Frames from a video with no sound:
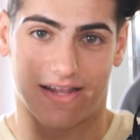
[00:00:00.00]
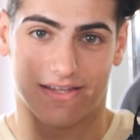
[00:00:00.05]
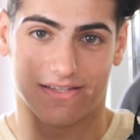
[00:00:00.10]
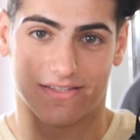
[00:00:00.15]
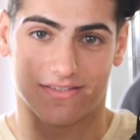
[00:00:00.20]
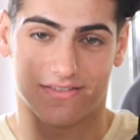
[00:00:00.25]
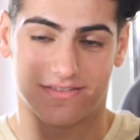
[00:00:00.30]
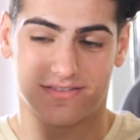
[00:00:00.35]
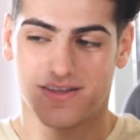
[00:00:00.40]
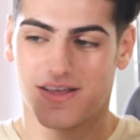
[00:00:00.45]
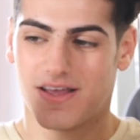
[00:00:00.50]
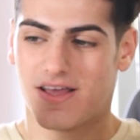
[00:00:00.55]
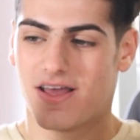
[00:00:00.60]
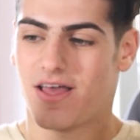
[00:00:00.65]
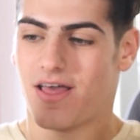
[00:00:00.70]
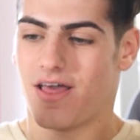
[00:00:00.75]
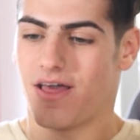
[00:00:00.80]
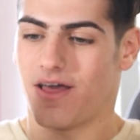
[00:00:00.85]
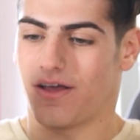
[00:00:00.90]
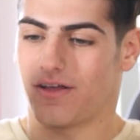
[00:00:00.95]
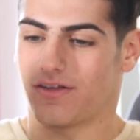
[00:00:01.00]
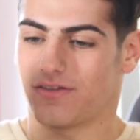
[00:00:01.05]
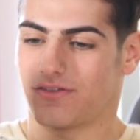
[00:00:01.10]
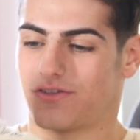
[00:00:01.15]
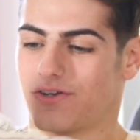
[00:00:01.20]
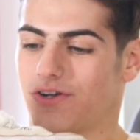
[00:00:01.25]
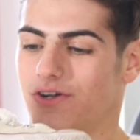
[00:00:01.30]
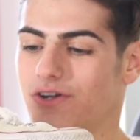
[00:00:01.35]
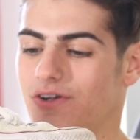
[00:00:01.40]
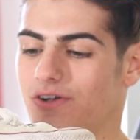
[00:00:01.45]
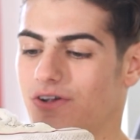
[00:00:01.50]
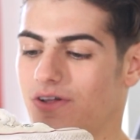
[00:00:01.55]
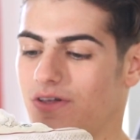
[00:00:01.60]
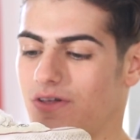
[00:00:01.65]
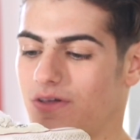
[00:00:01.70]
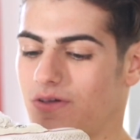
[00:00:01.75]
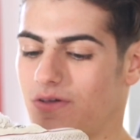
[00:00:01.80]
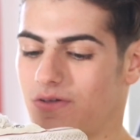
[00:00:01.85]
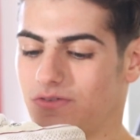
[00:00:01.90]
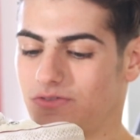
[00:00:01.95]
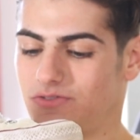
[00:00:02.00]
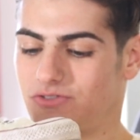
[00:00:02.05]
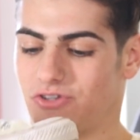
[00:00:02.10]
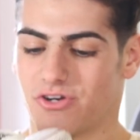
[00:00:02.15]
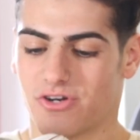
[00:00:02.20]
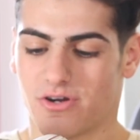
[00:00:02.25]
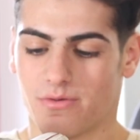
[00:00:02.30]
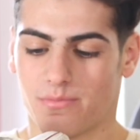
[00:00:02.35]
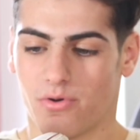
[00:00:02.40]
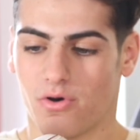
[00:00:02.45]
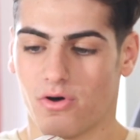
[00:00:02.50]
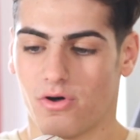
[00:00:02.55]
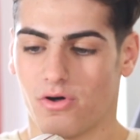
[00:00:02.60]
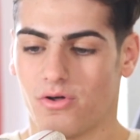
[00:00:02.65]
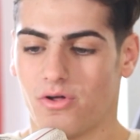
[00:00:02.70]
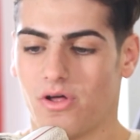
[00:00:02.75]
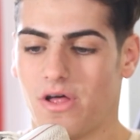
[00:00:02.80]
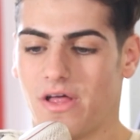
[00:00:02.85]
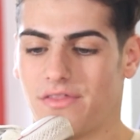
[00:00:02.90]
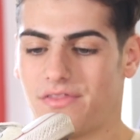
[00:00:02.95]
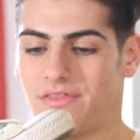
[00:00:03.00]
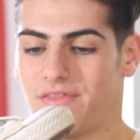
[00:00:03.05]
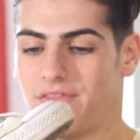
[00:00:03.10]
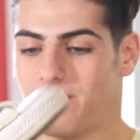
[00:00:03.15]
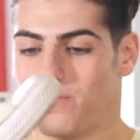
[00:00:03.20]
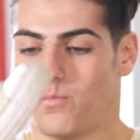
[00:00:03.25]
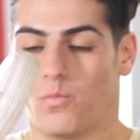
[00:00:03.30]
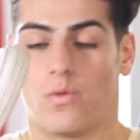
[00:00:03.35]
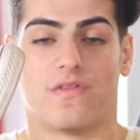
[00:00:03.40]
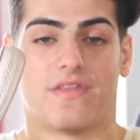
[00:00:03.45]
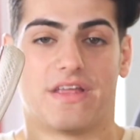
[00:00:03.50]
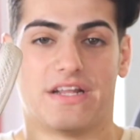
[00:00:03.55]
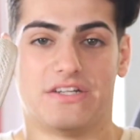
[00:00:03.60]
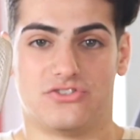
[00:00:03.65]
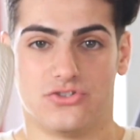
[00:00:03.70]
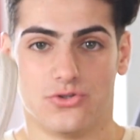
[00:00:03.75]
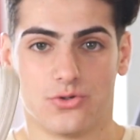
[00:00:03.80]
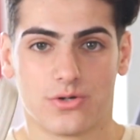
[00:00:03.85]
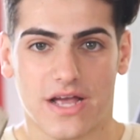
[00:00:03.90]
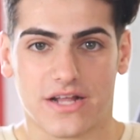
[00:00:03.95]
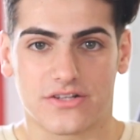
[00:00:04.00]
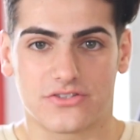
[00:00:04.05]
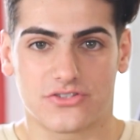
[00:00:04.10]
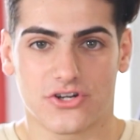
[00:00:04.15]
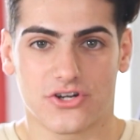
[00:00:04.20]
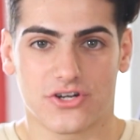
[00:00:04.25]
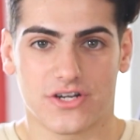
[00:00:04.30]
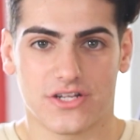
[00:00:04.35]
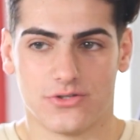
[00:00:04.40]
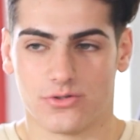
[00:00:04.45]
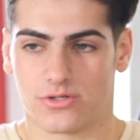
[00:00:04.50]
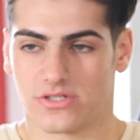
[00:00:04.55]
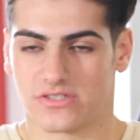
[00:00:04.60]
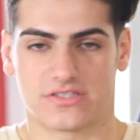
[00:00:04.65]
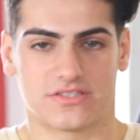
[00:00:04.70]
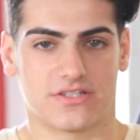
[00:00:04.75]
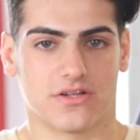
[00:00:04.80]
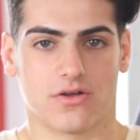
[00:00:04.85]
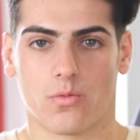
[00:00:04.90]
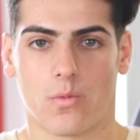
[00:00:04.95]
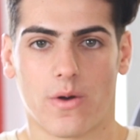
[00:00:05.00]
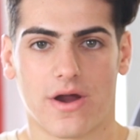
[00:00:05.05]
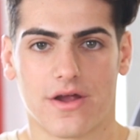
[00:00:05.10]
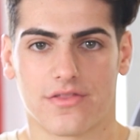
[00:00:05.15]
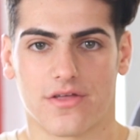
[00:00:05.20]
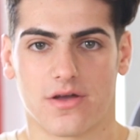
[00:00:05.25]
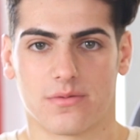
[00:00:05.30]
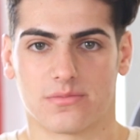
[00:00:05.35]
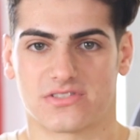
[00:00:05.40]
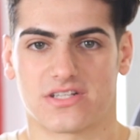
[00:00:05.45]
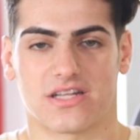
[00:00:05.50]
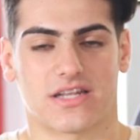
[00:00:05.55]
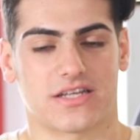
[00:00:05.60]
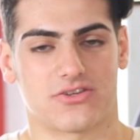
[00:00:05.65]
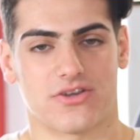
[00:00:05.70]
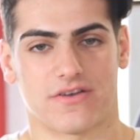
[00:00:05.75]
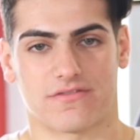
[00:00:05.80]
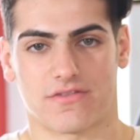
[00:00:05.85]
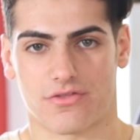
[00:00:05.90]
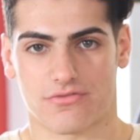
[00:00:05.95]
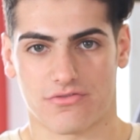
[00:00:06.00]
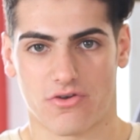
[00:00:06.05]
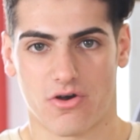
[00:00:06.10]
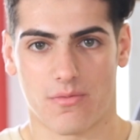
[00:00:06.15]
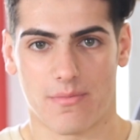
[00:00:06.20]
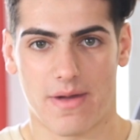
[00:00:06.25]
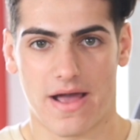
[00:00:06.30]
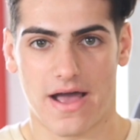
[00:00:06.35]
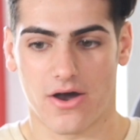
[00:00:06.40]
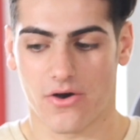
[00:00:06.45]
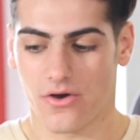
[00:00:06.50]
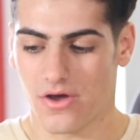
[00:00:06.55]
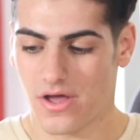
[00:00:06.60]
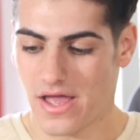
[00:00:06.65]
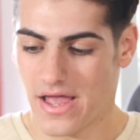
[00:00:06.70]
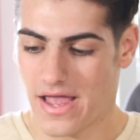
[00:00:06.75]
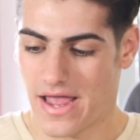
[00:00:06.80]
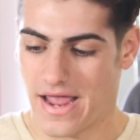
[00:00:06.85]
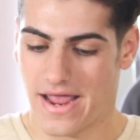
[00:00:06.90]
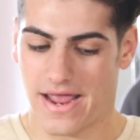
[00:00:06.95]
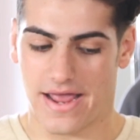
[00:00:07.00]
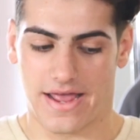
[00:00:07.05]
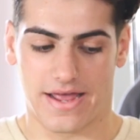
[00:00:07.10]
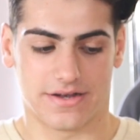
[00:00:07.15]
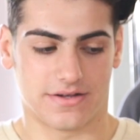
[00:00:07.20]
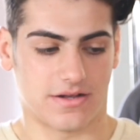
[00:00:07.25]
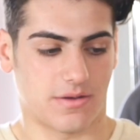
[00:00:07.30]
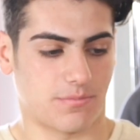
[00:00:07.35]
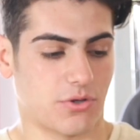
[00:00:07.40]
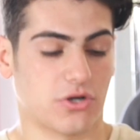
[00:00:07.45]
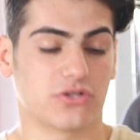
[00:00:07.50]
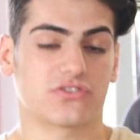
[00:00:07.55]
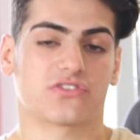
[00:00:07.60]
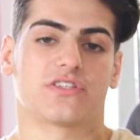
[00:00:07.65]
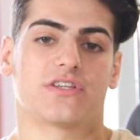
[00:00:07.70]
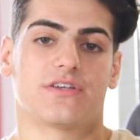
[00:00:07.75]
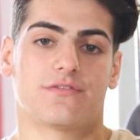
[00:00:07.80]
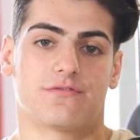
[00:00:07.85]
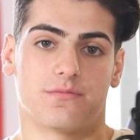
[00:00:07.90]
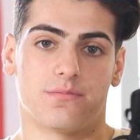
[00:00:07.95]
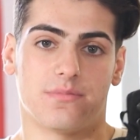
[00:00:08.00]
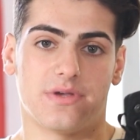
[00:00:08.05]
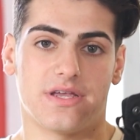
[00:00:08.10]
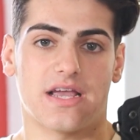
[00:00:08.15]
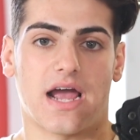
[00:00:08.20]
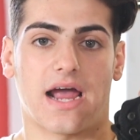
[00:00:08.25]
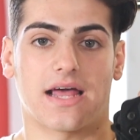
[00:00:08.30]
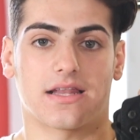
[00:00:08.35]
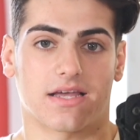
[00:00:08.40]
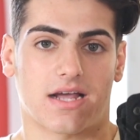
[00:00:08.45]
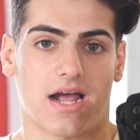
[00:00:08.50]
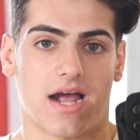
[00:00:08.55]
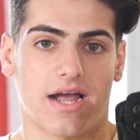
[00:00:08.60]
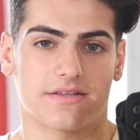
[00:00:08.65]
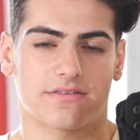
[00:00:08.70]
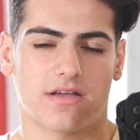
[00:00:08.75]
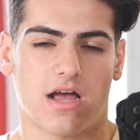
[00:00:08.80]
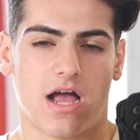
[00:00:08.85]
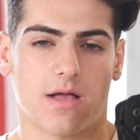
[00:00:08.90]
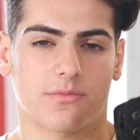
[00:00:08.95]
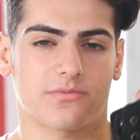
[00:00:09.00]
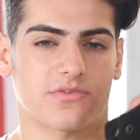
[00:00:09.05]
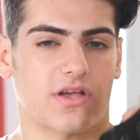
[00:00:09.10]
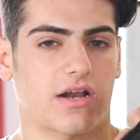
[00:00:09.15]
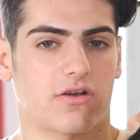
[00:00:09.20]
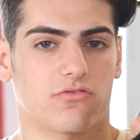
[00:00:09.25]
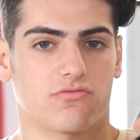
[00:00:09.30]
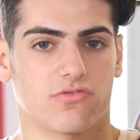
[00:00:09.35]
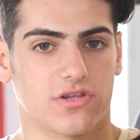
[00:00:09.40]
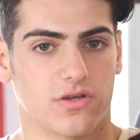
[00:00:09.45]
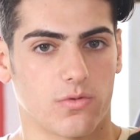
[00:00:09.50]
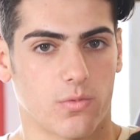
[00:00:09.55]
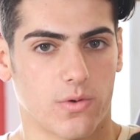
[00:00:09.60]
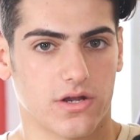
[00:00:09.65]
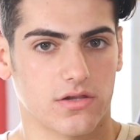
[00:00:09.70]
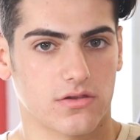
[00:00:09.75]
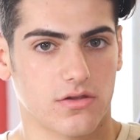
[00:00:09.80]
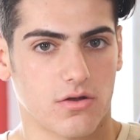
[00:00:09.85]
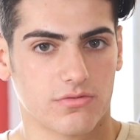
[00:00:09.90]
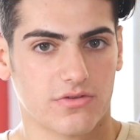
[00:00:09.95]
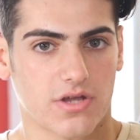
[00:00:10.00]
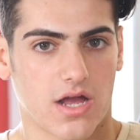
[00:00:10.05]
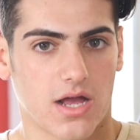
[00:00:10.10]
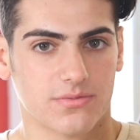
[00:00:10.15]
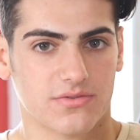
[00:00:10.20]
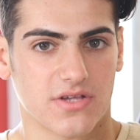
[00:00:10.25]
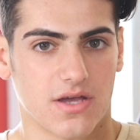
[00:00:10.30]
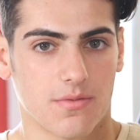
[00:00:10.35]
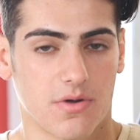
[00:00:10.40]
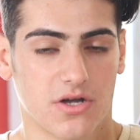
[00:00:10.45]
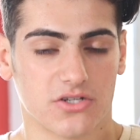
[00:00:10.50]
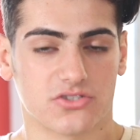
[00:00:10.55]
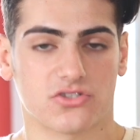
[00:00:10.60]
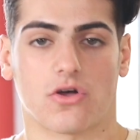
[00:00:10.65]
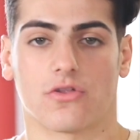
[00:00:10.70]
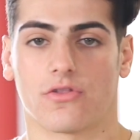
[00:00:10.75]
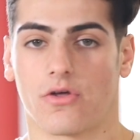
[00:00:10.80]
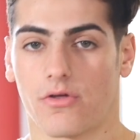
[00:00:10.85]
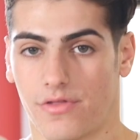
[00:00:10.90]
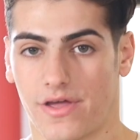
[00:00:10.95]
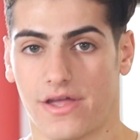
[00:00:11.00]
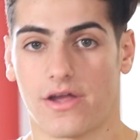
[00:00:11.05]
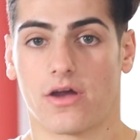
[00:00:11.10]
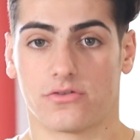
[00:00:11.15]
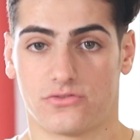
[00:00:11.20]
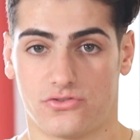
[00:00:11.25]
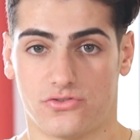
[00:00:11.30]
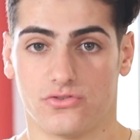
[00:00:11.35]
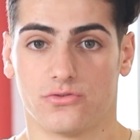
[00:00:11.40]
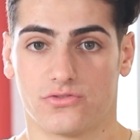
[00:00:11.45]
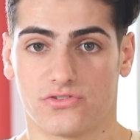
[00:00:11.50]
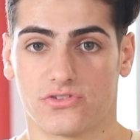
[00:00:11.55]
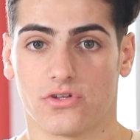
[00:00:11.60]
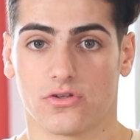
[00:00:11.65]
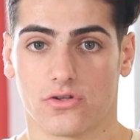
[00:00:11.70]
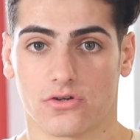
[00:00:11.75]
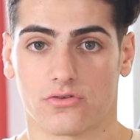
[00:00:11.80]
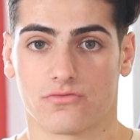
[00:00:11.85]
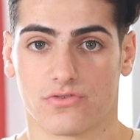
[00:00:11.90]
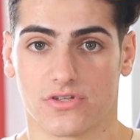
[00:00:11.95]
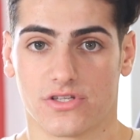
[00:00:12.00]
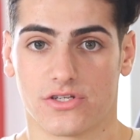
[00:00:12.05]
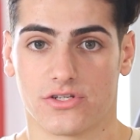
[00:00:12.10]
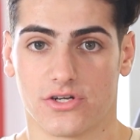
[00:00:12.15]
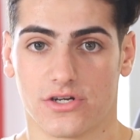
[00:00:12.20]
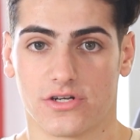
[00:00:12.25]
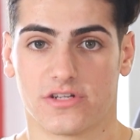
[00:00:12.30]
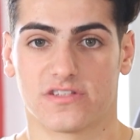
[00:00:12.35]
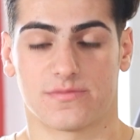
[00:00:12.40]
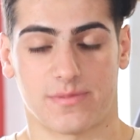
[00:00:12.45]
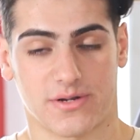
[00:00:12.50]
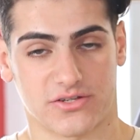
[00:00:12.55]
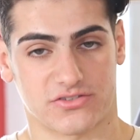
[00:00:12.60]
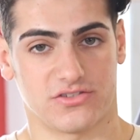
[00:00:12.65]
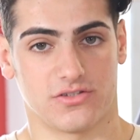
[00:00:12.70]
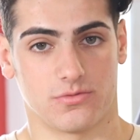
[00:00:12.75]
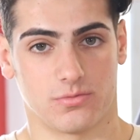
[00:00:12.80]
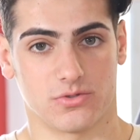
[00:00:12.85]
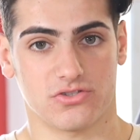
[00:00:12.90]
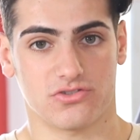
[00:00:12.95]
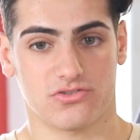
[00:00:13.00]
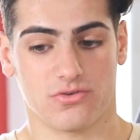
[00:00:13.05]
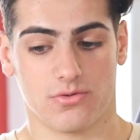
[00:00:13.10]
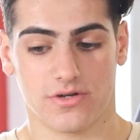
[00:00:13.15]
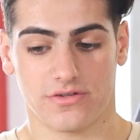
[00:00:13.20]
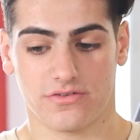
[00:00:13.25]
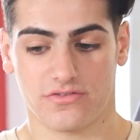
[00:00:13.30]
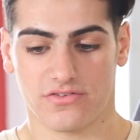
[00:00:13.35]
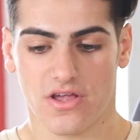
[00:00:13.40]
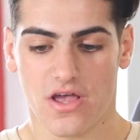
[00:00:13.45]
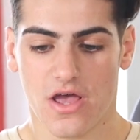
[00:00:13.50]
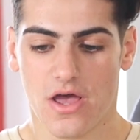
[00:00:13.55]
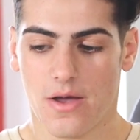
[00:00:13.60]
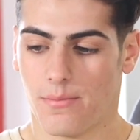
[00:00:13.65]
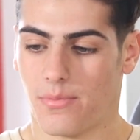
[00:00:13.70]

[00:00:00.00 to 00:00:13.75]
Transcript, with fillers: at least. They're durable. When they do get dirty, you could still wear them. It's not like you have to throw them out. And personally, for me, I like high tops. I don't really wear low tops that much, although they do still look really good, especially with shorts.